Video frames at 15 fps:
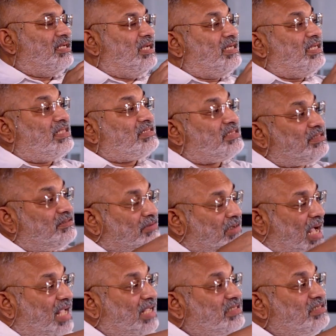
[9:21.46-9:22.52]
it has a
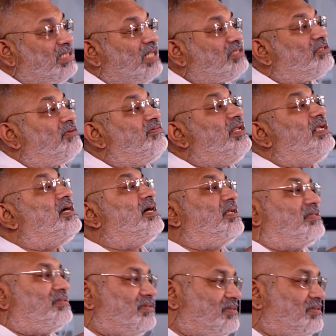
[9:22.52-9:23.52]
high chance of recurrence.